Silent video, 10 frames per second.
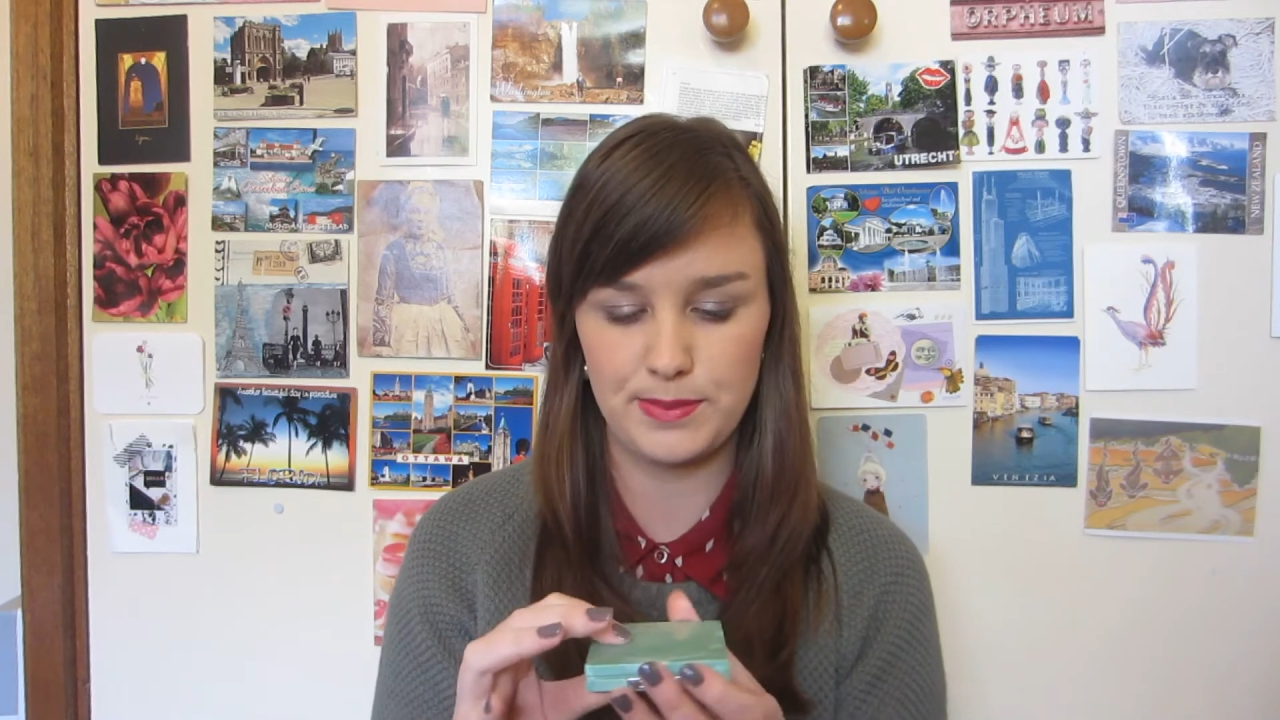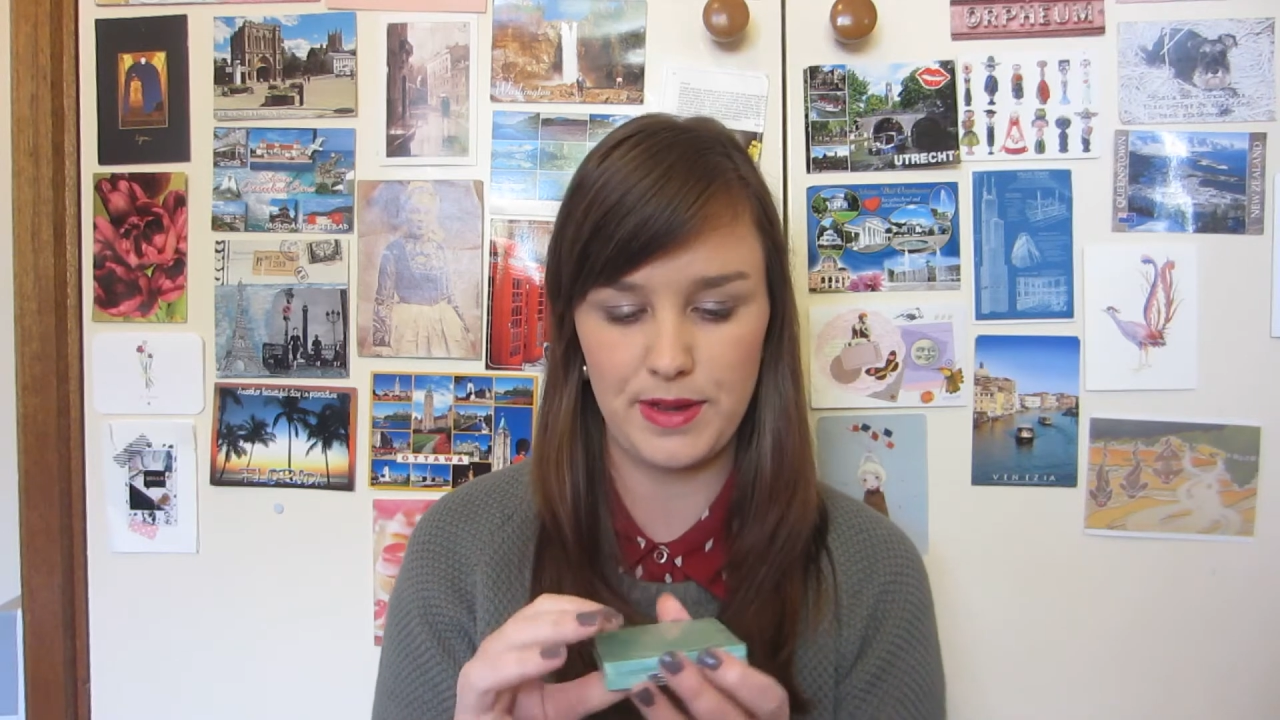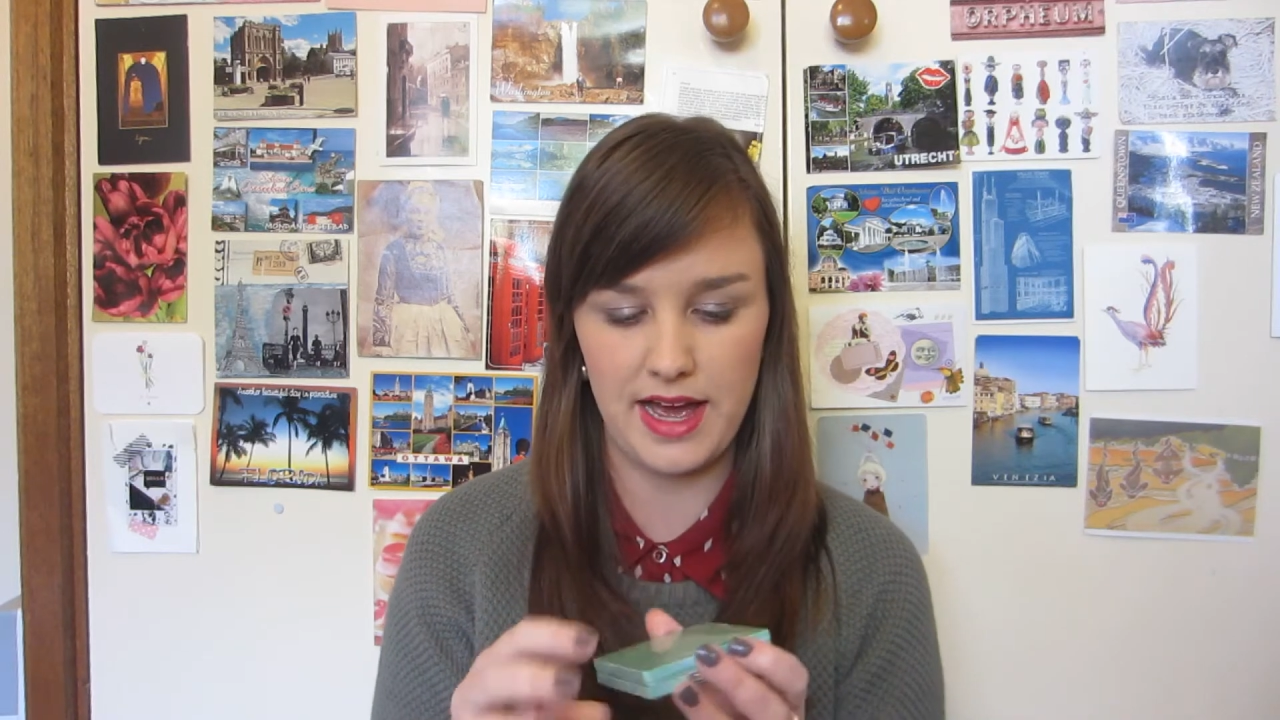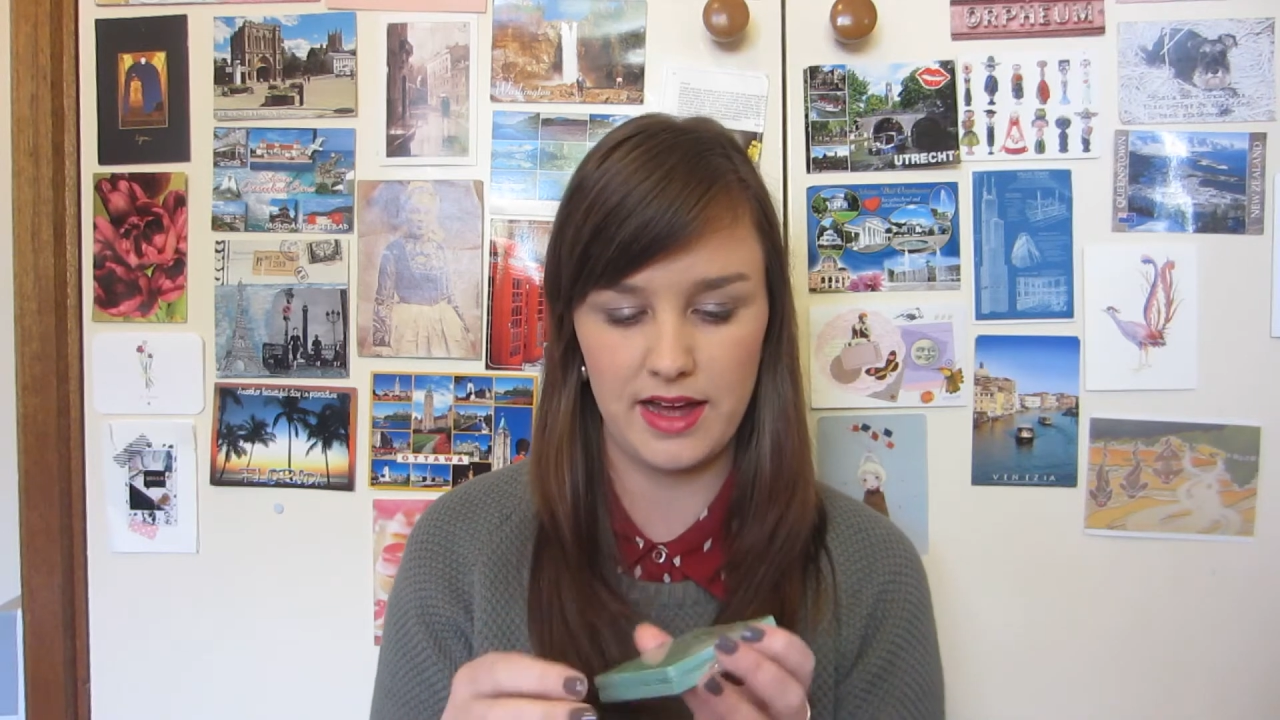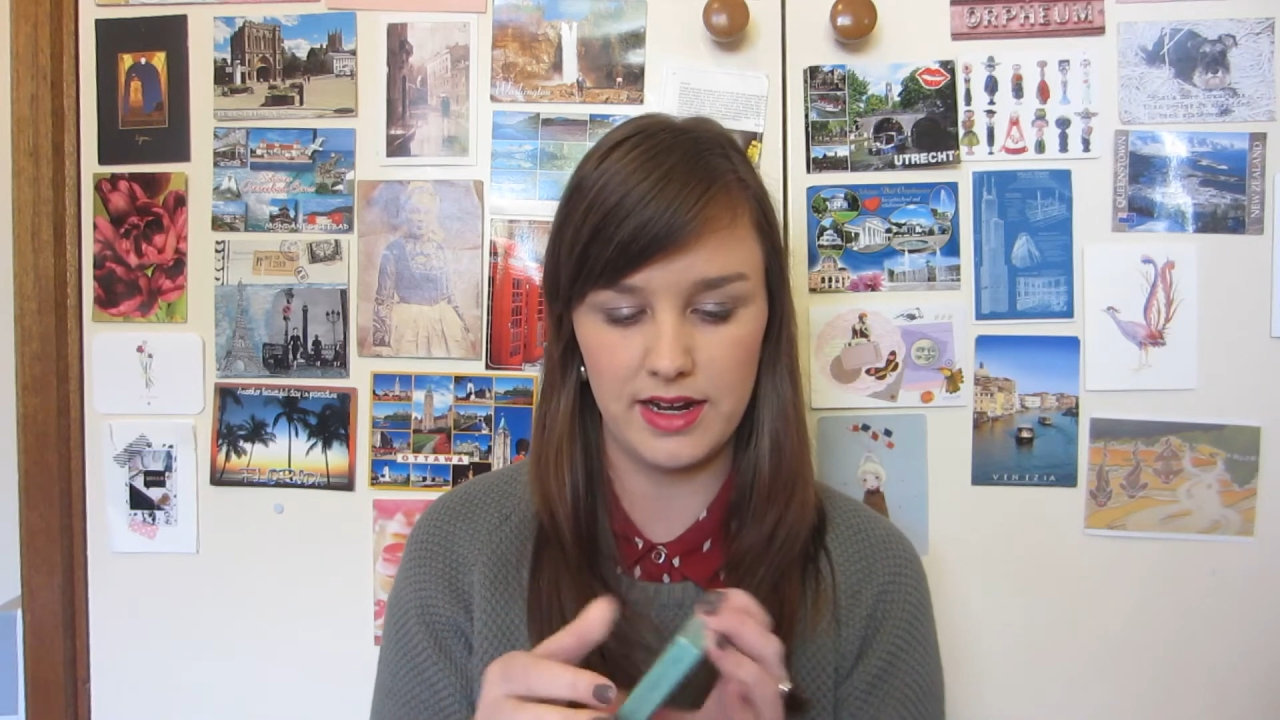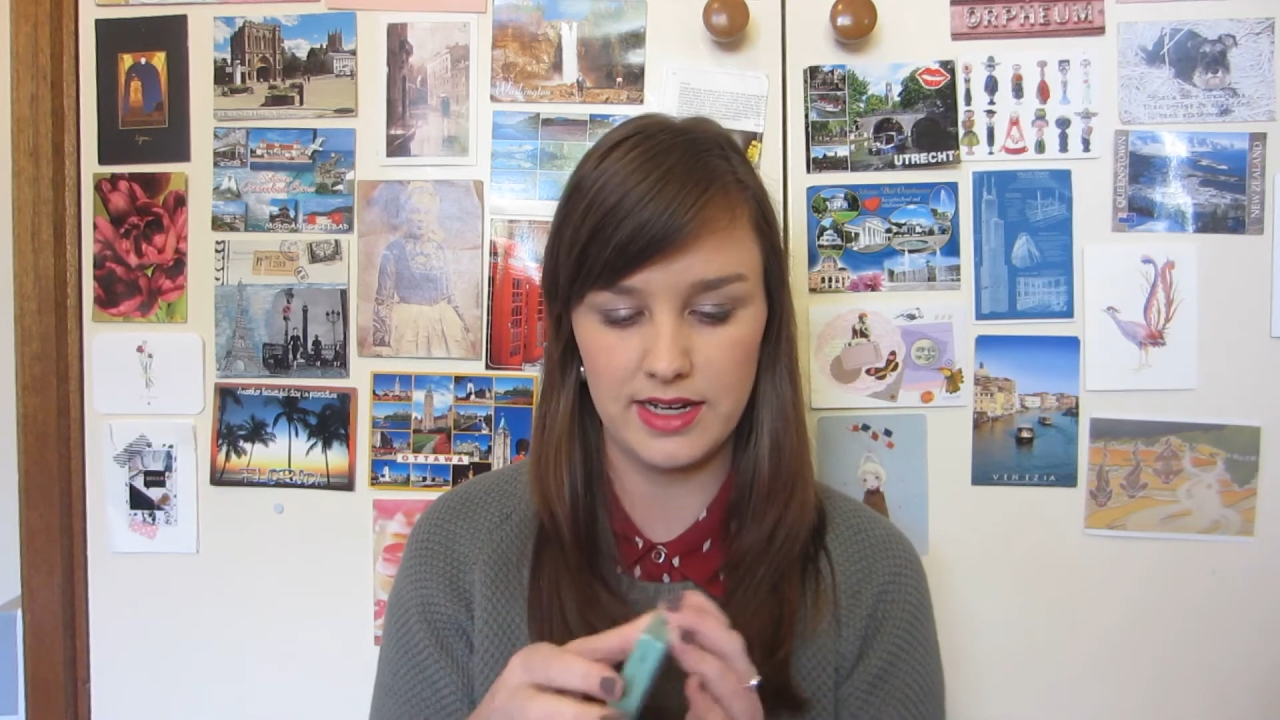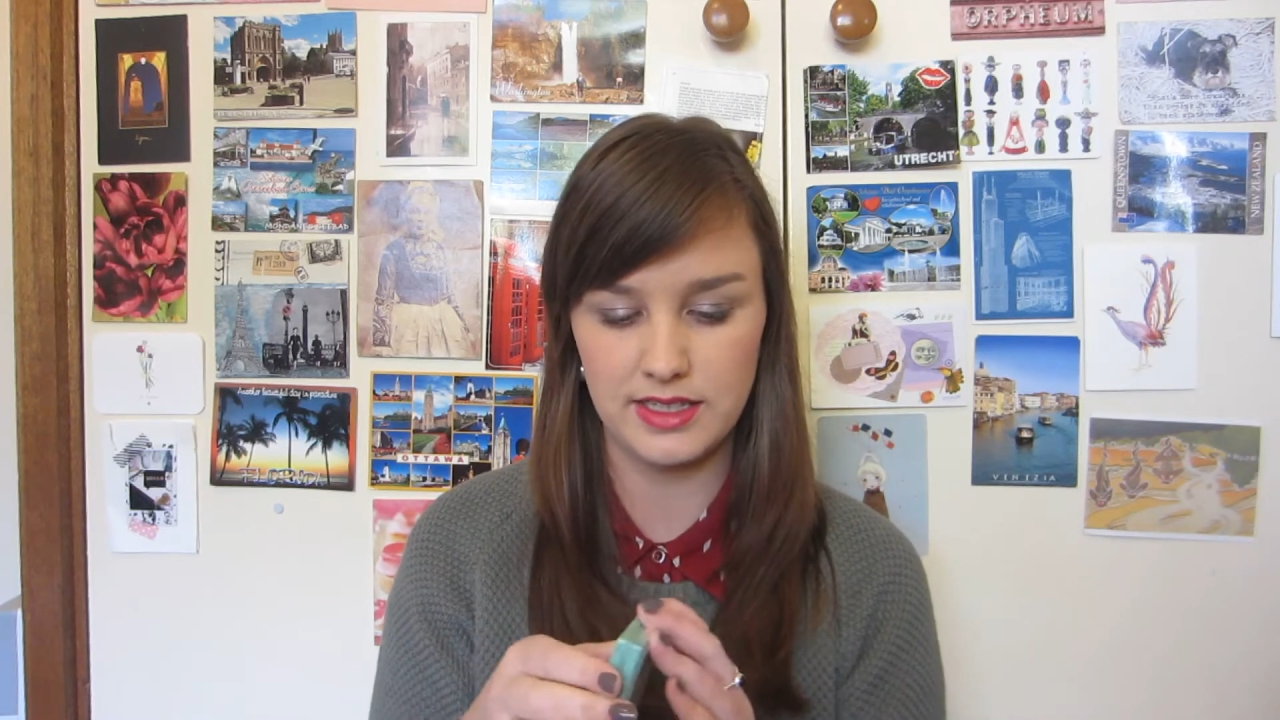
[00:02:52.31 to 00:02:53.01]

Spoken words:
powder.